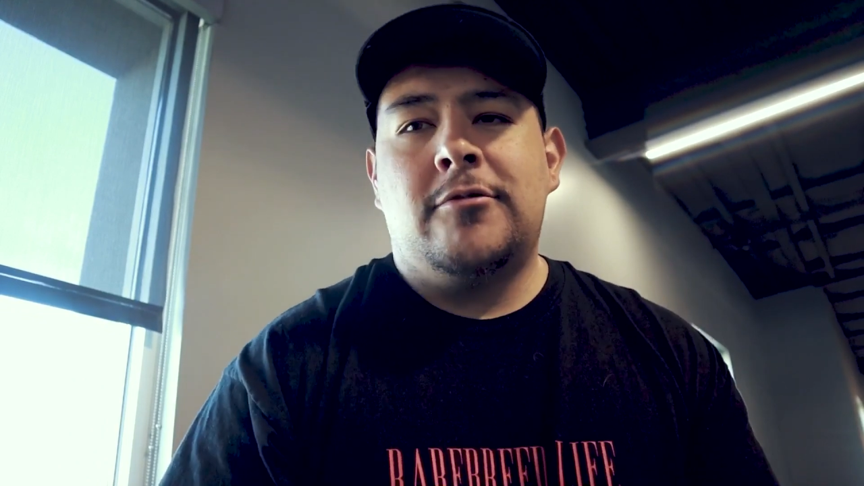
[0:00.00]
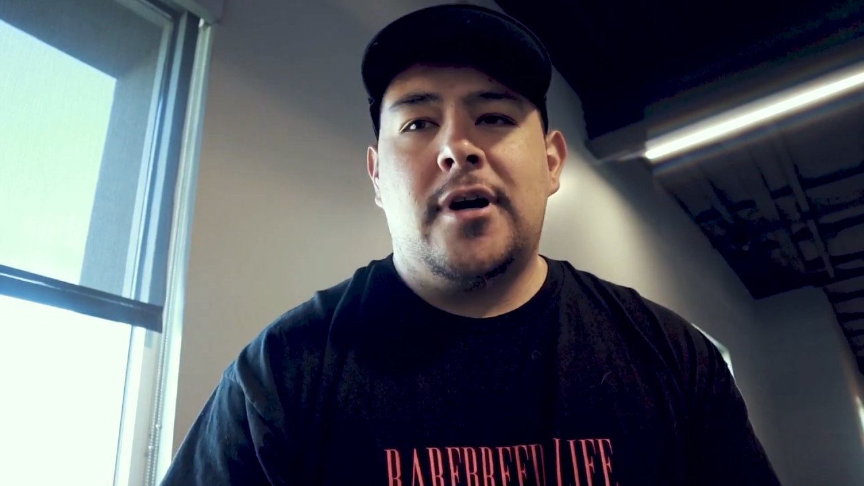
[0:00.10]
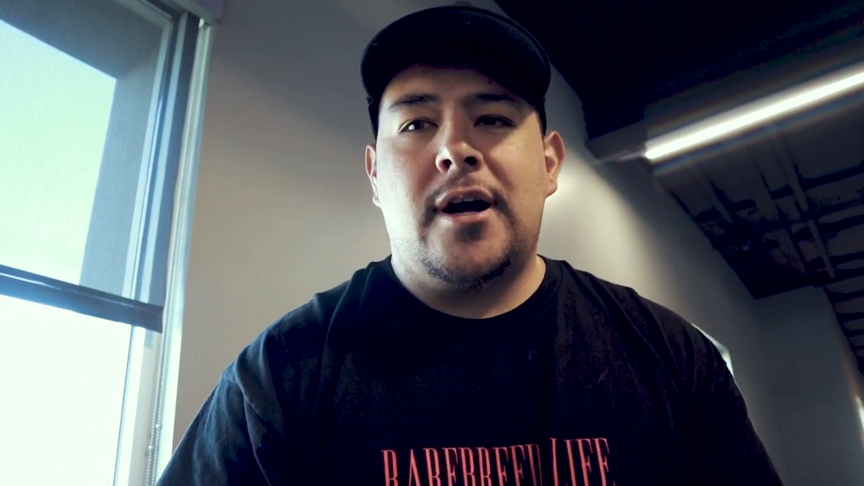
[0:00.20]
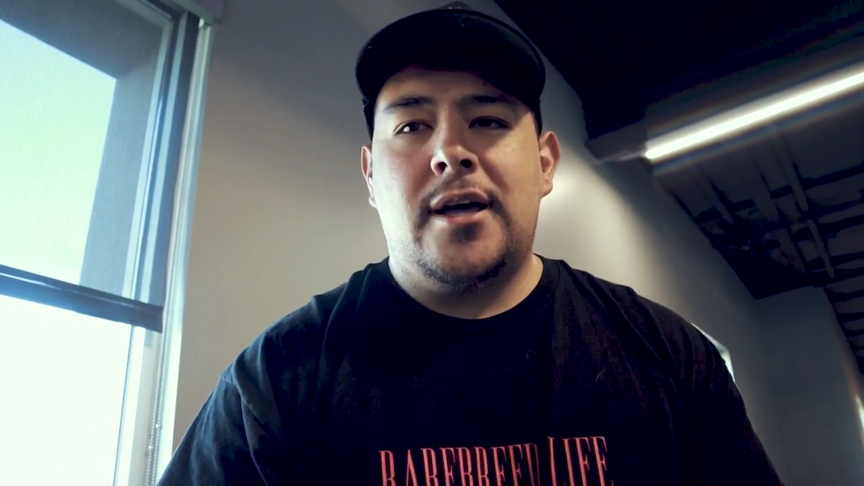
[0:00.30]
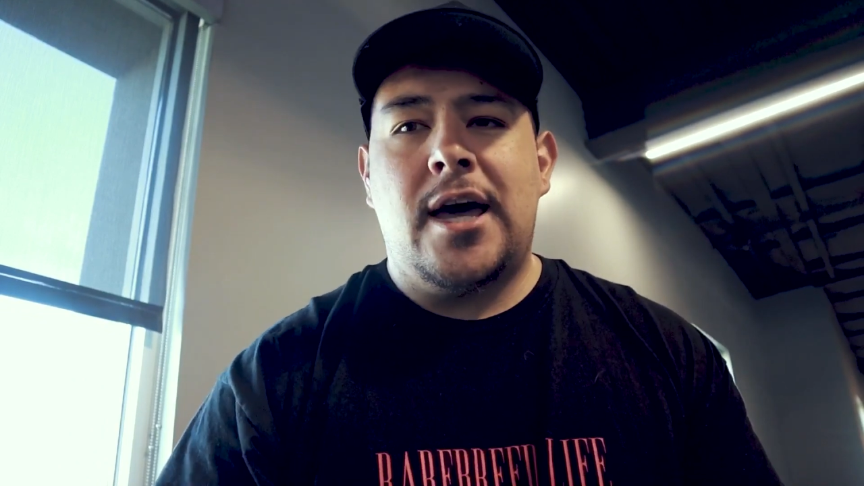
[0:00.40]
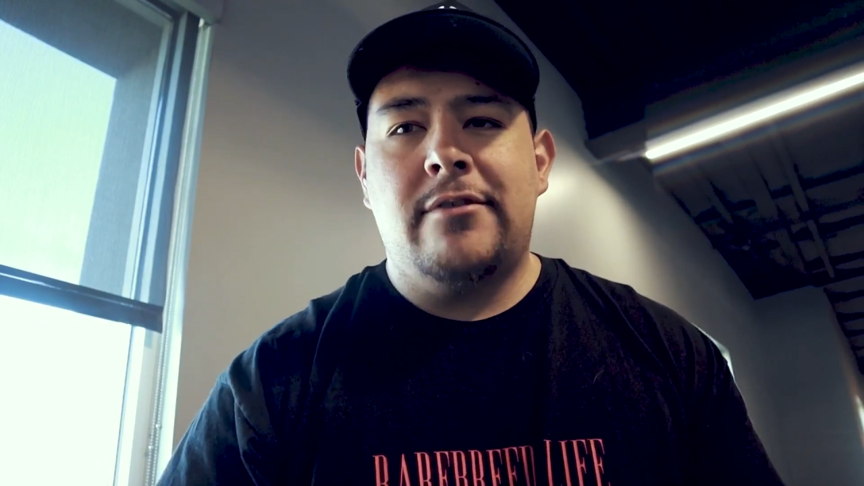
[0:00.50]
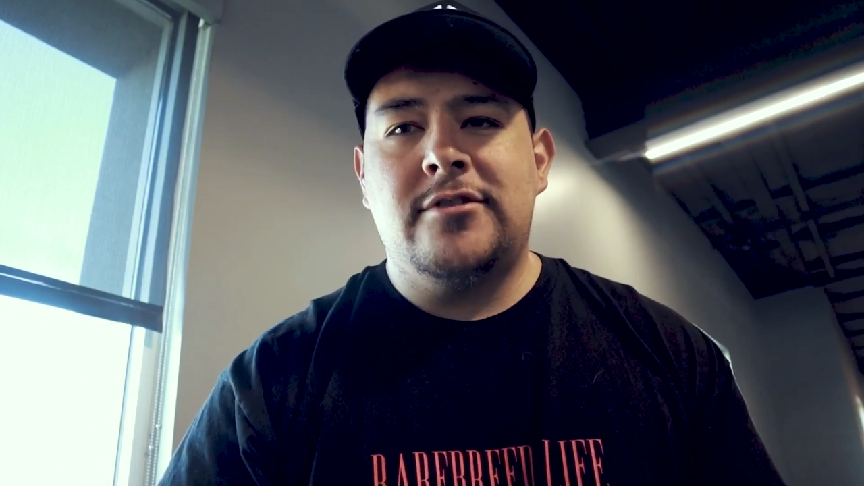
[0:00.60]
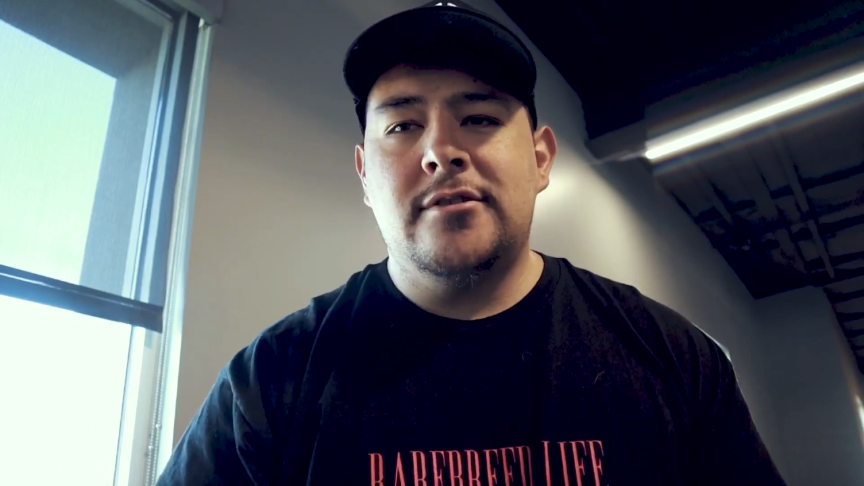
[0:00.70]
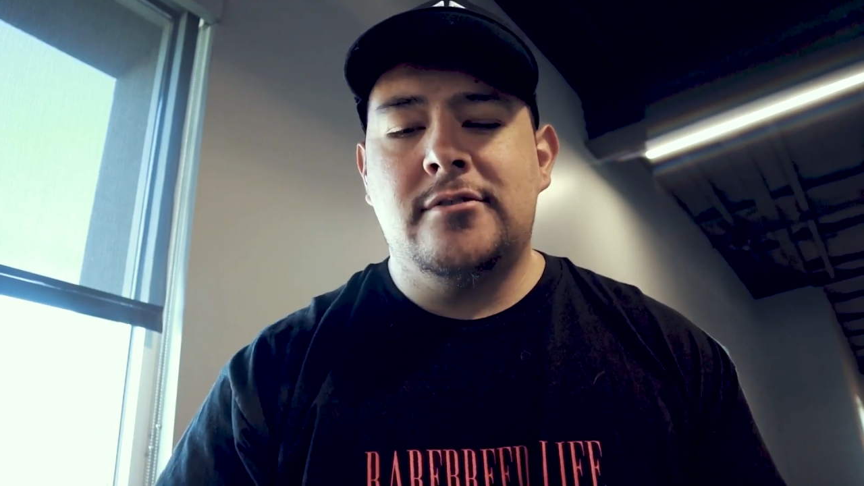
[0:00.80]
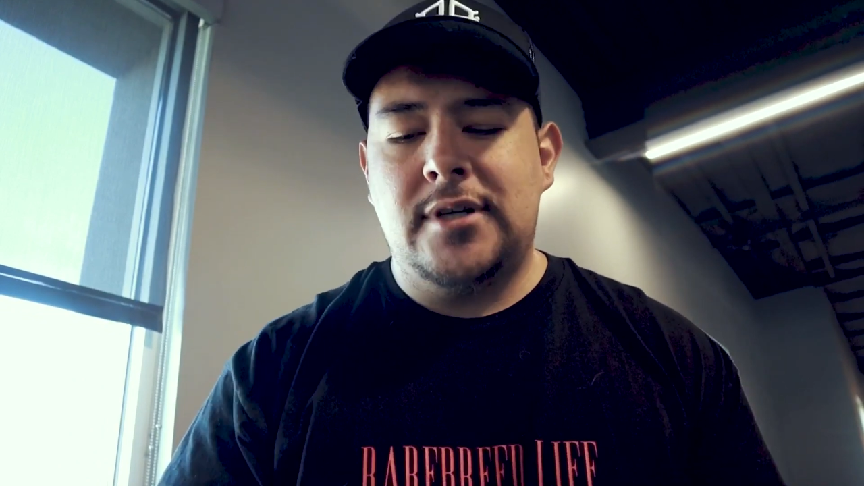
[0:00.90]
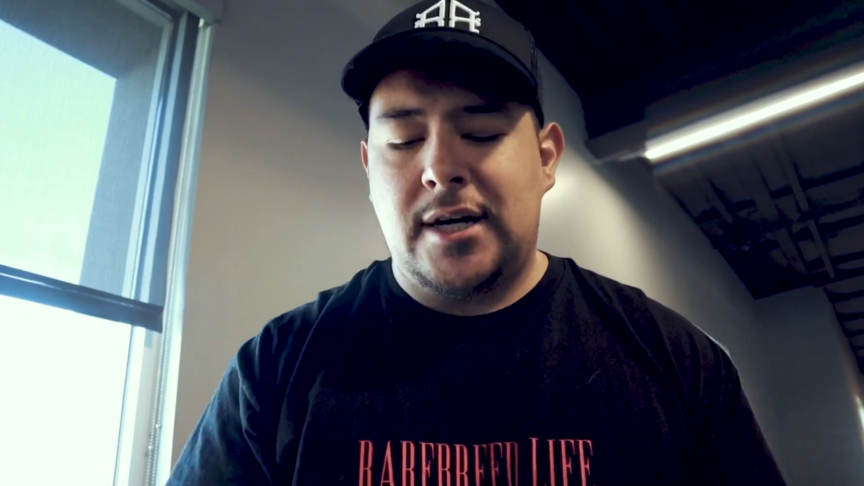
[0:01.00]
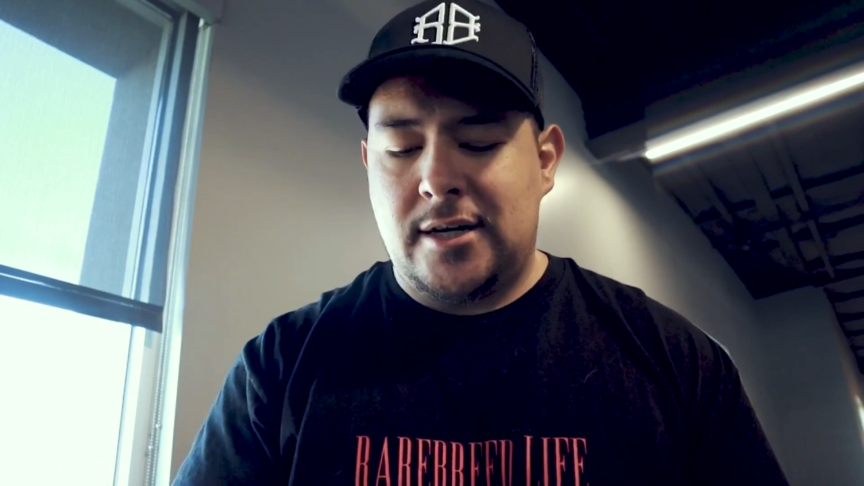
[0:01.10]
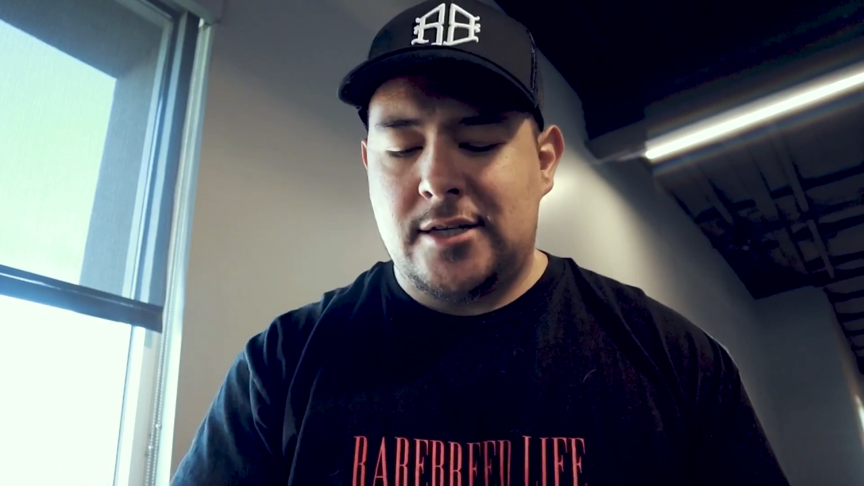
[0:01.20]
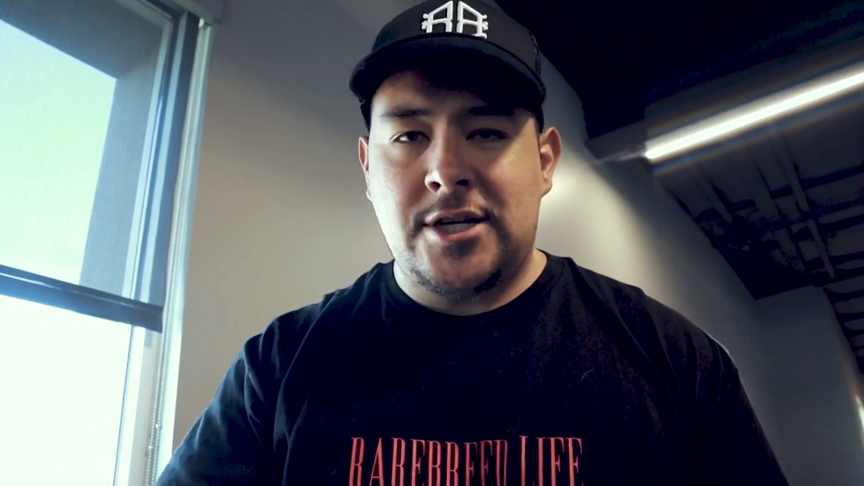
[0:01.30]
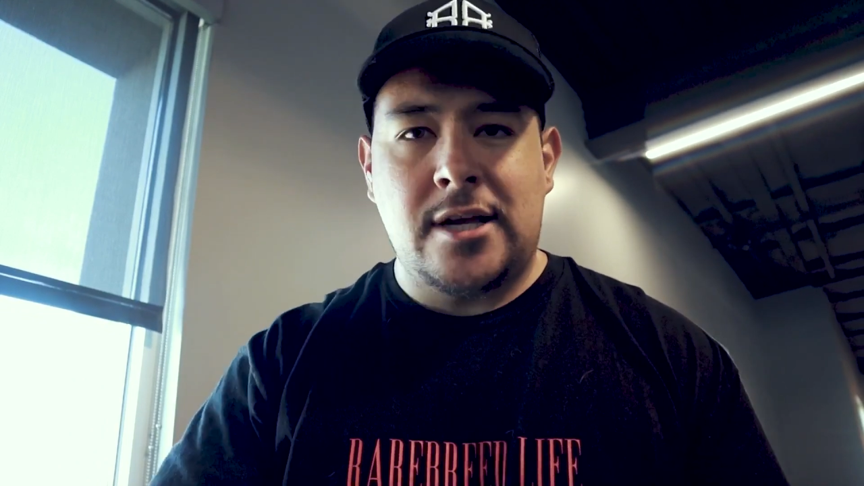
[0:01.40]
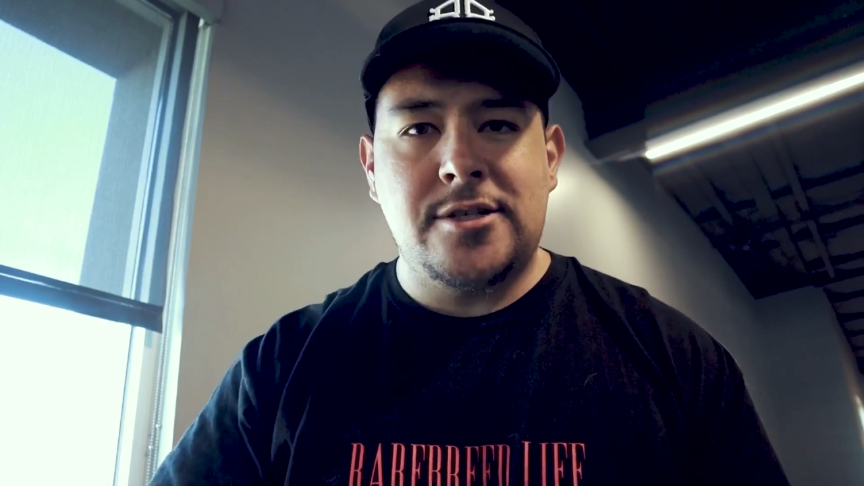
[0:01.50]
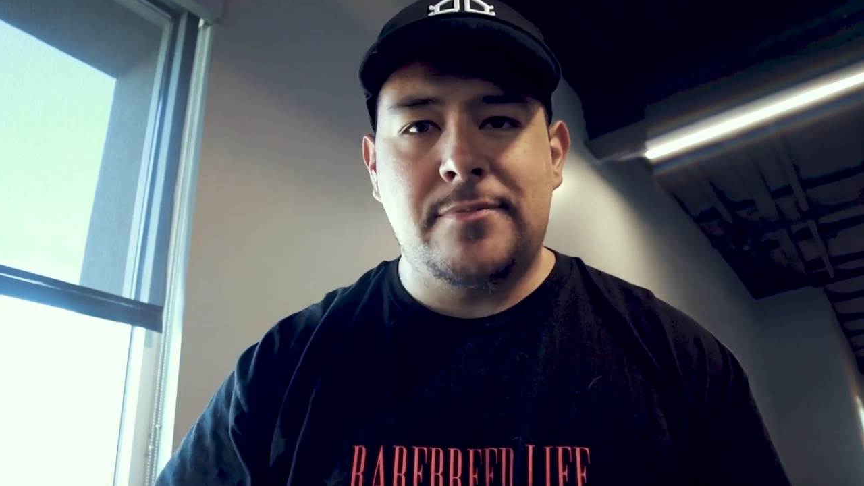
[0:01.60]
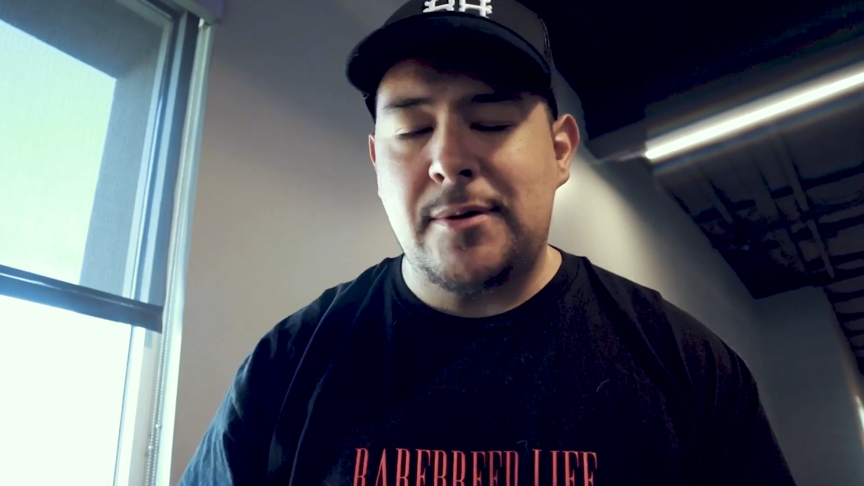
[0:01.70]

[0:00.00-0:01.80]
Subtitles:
we're gonna have to change